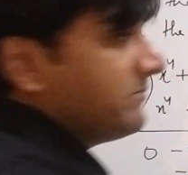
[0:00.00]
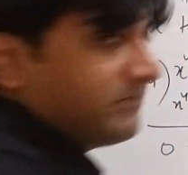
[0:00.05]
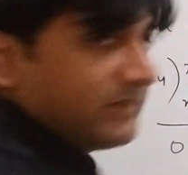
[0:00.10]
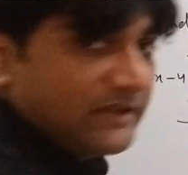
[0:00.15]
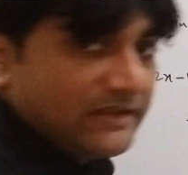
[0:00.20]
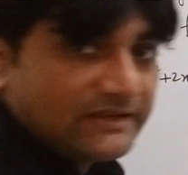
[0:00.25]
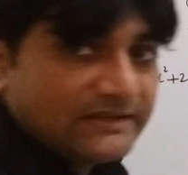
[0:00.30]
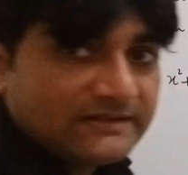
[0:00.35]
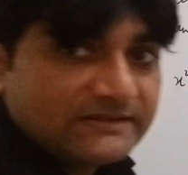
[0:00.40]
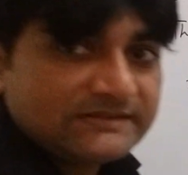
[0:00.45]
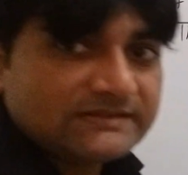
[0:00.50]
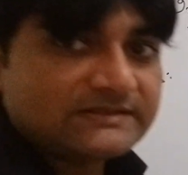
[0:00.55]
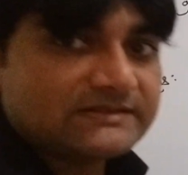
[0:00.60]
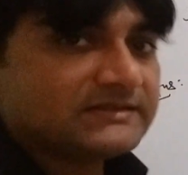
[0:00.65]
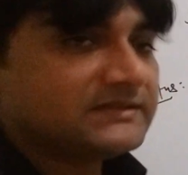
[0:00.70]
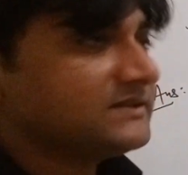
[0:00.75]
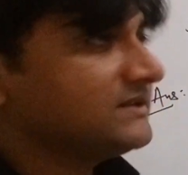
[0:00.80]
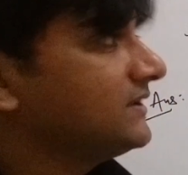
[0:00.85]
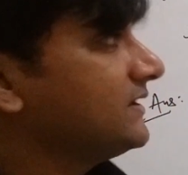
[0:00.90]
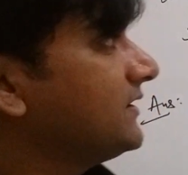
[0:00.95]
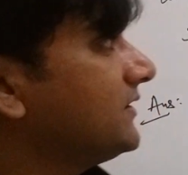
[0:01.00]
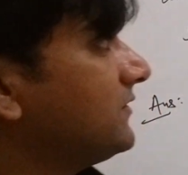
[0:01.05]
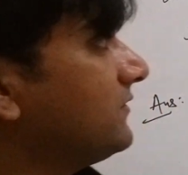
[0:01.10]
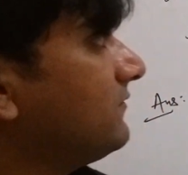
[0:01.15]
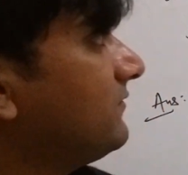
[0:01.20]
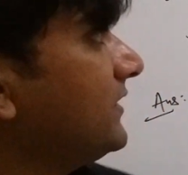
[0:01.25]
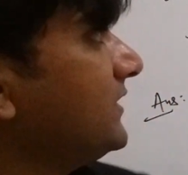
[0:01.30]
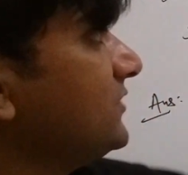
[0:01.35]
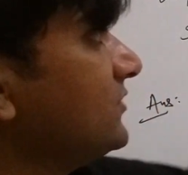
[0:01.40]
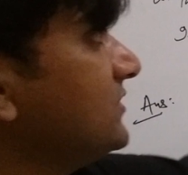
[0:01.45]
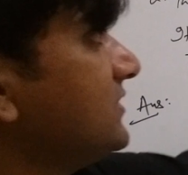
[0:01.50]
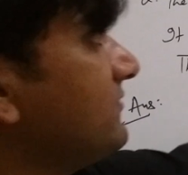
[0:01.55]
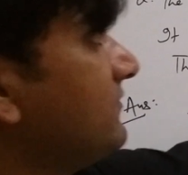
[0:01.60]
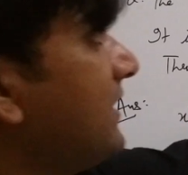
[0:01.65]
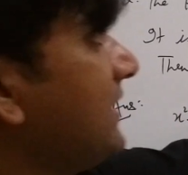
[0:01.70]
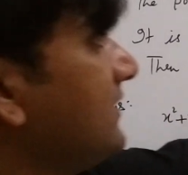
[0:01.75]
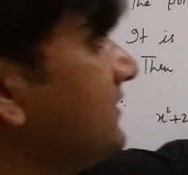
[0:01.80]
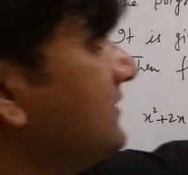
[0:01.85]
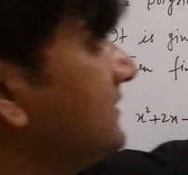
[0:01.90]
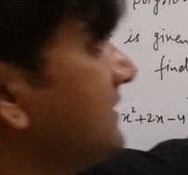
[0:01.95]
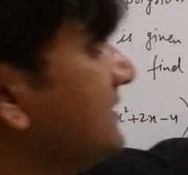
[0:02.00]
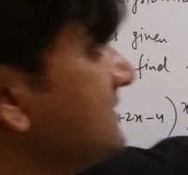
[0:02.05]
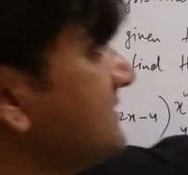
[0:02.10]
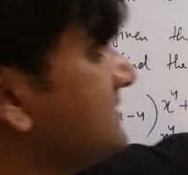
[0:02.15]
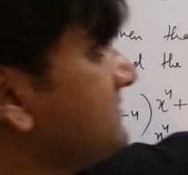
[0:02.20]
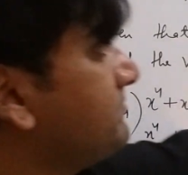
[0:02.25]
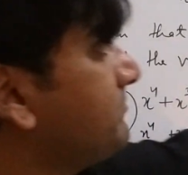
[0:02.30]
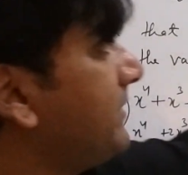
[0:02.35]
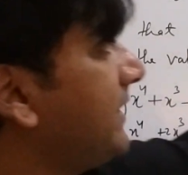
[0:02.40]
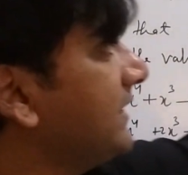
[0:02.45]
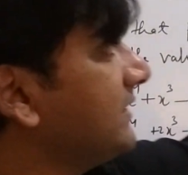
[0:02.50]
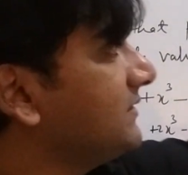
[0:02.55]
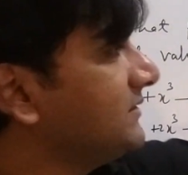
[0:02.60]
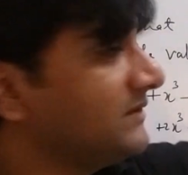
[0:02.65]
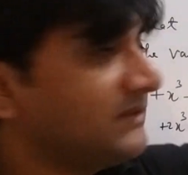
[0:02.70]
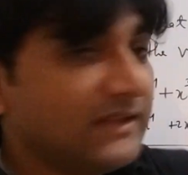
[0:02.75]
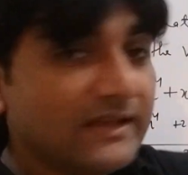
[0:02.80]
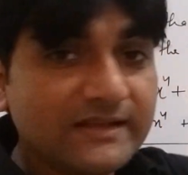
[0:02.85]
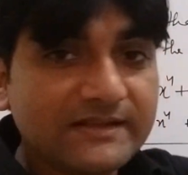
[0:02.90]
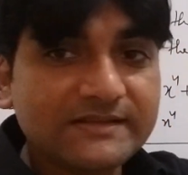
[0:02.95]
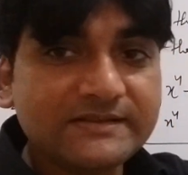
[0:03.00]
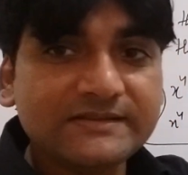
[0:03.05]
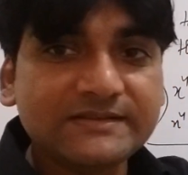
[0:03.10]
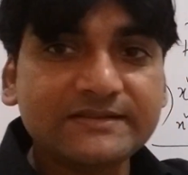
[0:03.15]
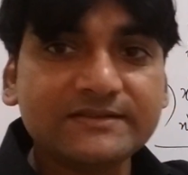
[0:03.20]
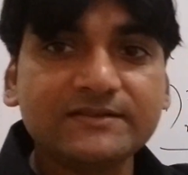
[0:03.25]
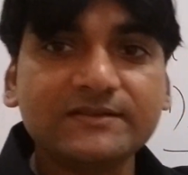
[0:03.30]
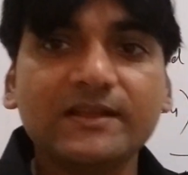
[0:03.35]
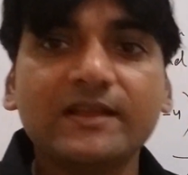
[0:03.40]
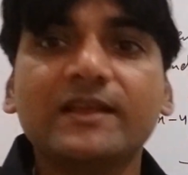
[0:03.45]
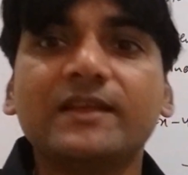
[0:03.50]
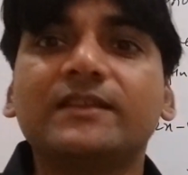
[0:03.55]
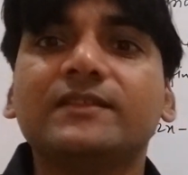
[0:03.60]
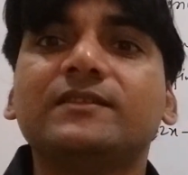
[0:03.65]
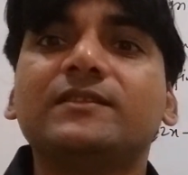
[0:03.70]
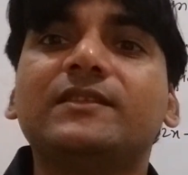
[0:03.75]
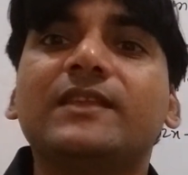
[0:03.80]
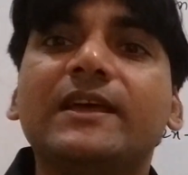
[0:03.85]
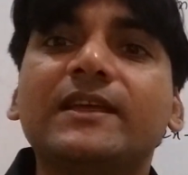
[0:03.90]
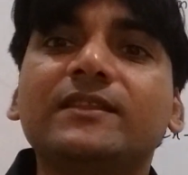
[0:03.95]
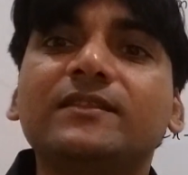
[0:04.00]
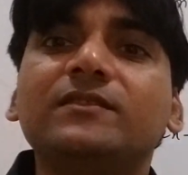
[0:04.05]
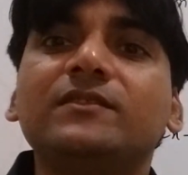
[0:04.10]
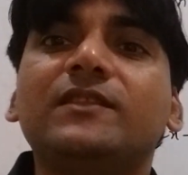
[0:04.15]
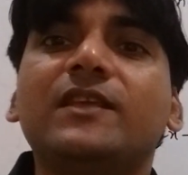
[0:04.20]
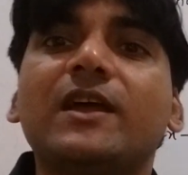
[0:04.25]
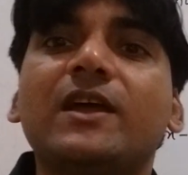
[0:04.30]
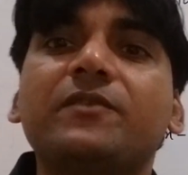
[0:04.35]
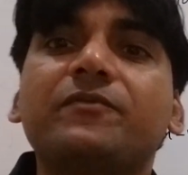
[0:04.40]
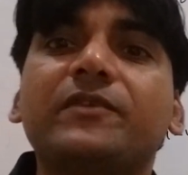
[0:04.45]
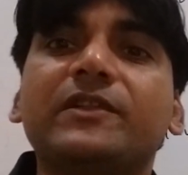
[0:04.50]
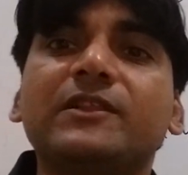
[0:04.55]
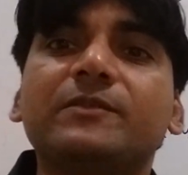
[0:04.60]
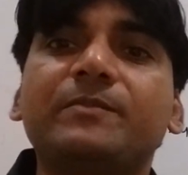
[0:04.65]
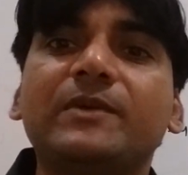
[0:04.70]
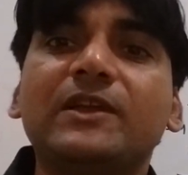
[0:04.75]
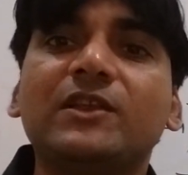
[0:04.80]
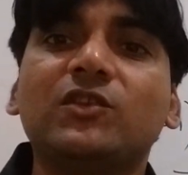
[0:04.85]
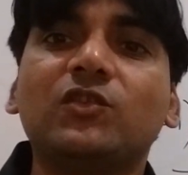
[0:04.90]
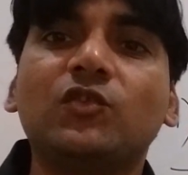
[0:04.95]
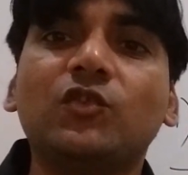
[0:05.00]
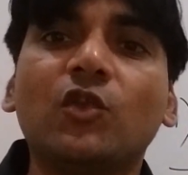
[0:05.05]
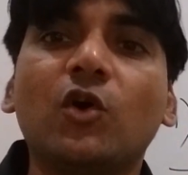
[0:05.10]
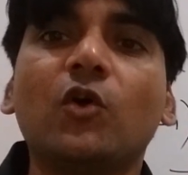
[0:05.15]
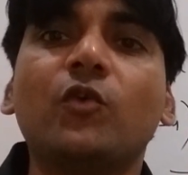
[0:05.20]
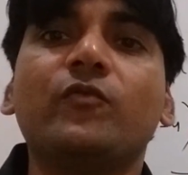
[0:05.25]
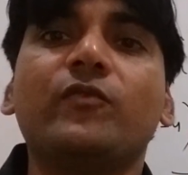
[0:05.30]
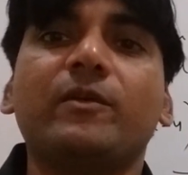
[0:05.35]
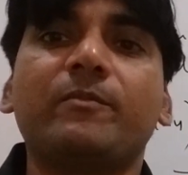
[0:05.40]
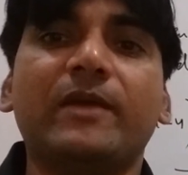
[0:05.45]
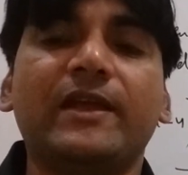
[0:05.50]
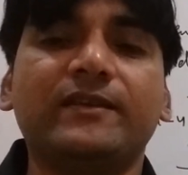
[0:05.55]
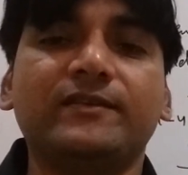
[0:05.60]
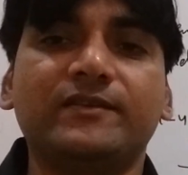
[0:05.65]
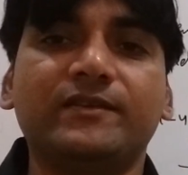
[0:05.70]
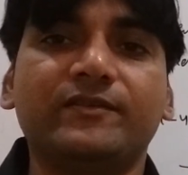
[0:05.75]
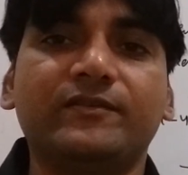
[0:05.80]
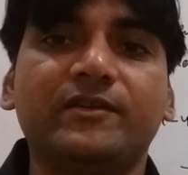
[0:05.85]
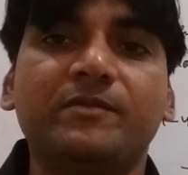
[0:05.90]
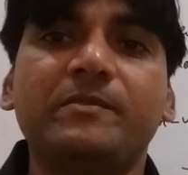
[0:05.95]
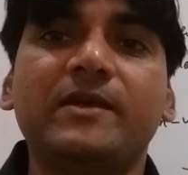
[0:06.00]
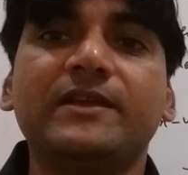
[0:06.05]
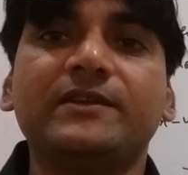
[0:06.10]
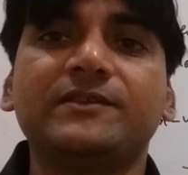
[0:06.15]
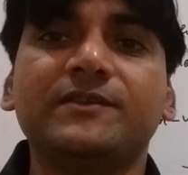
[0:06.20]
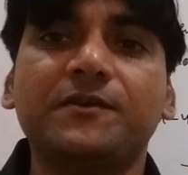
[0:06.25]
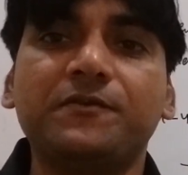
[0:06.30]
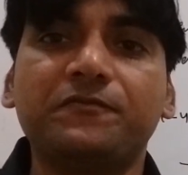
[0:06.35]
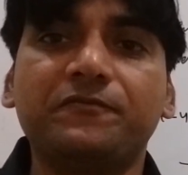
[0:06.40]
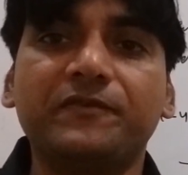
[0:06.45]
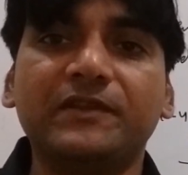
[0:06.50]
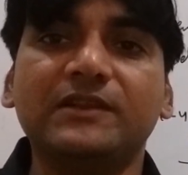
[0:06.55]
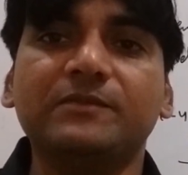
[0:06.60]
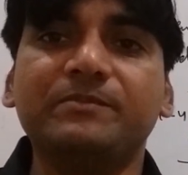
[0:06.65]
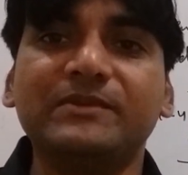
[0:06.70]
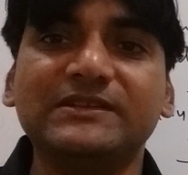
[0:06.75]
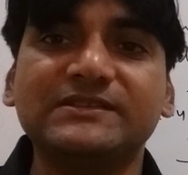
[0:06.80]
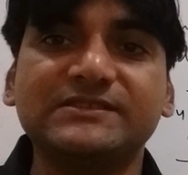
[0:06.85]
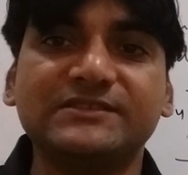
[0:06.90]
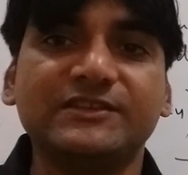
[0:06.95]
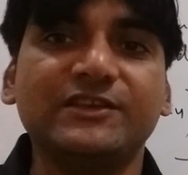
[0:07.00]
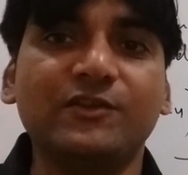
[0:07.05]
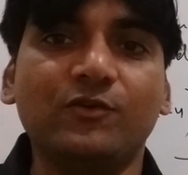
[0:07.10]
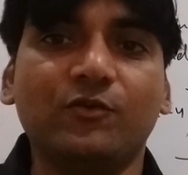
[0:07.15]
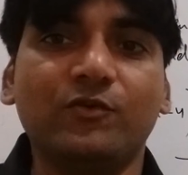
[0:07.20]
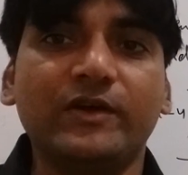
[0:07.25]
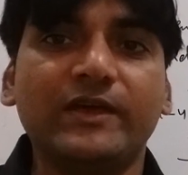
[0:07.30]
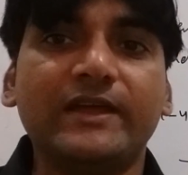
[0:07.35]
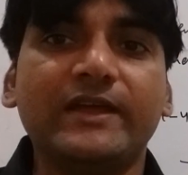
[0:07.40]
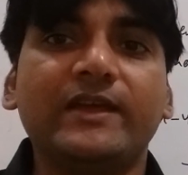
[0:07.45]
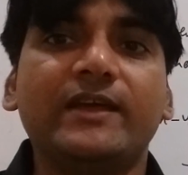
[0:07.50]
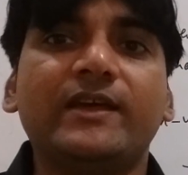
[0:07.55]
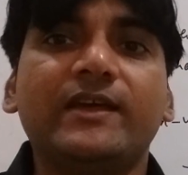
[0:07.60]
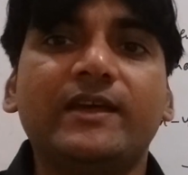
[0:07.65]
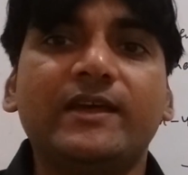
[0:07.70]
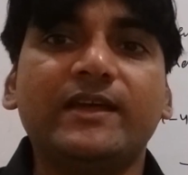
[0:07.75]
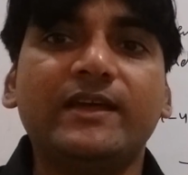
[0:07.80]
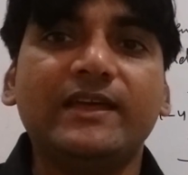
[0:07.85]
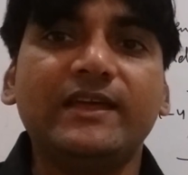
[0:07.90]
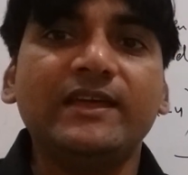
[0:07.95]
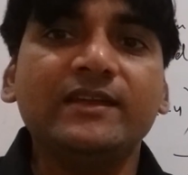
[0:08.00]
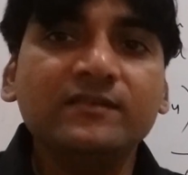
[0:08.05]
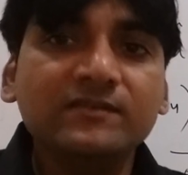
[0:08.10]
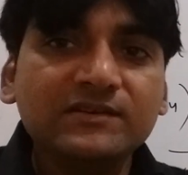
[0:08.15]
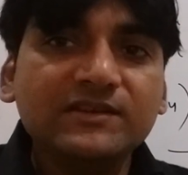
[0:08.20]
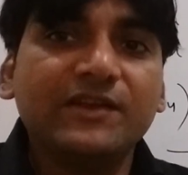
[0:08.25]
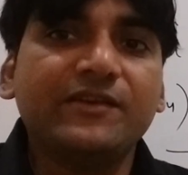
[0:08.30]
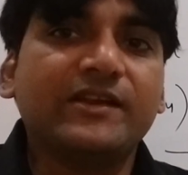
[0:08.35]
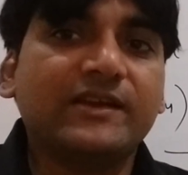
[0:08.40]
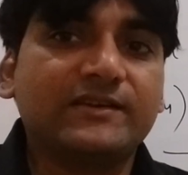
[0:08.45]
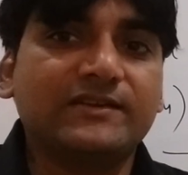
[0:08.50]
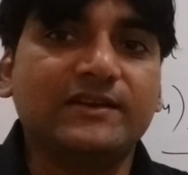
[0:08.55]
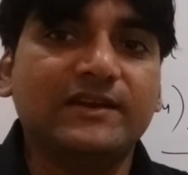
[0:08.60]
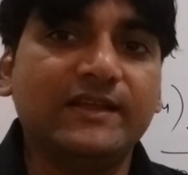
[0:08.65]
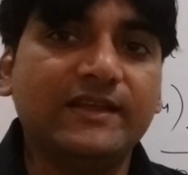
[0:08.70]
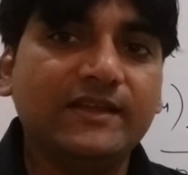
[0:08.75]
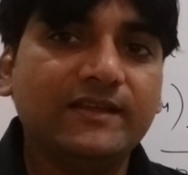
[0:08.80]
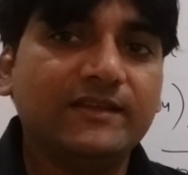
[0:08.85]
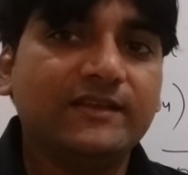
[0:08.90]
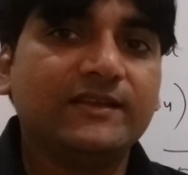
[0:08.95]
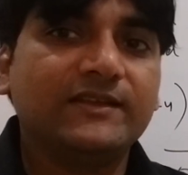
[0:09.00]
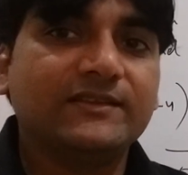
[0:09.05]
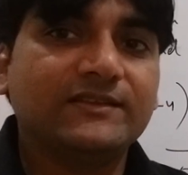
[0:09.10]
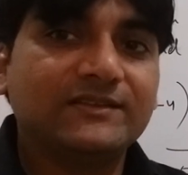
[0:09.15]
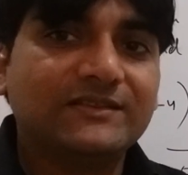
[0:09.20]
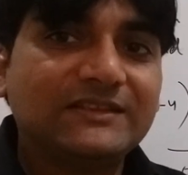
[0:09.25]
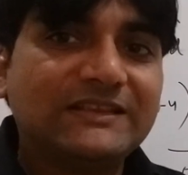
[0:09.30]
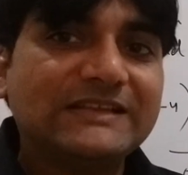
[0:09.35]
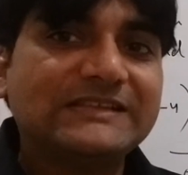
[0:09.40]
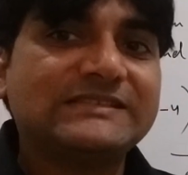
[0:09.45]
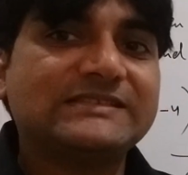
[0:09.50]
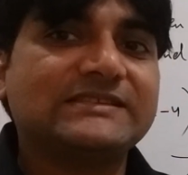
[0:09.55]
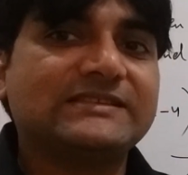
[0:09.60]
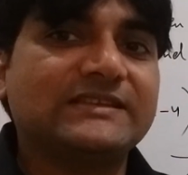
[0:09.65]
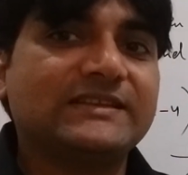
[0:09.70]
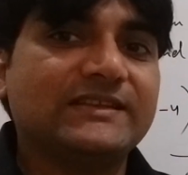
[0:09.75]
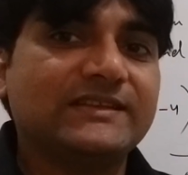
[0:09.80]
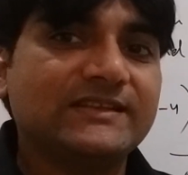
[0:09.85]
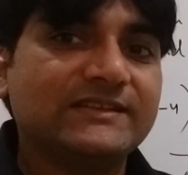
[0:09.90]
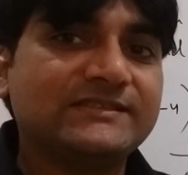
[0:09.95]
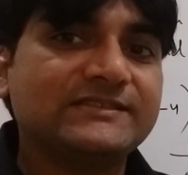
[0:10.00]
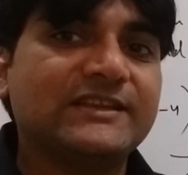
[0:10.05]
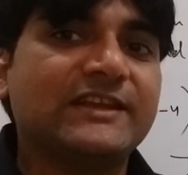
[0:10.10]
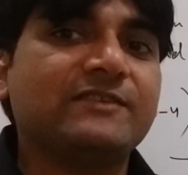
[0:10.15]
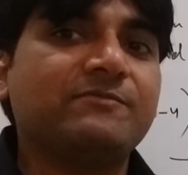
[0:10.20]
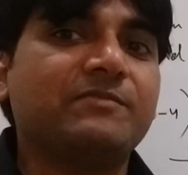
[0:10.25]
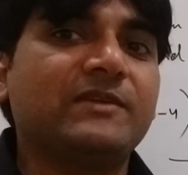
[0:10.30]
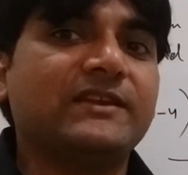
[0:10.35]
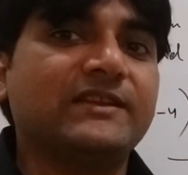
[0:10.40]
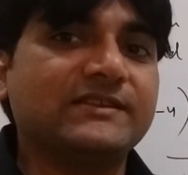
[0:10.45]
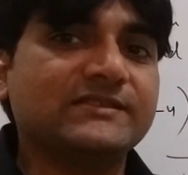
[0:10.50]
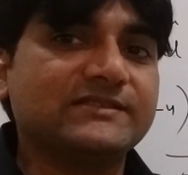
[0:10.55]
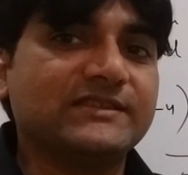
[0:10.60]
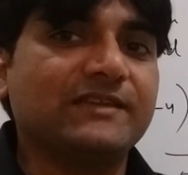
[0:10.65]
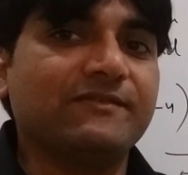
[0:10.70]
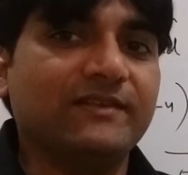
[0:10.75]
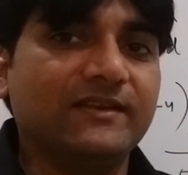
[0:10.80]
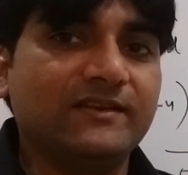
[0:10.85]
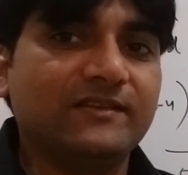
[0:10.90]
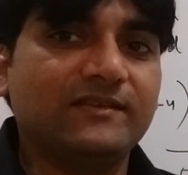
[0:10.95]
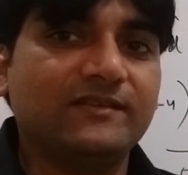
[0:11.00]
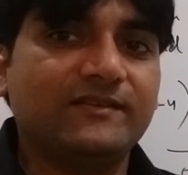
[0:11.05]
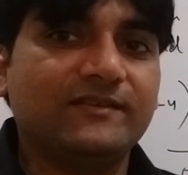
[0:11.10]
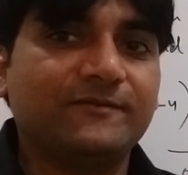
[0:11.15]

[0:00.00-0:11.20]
means when you divide this by this, then there will be no remainder. Remainder will be 0. Indirectly, this statement is given.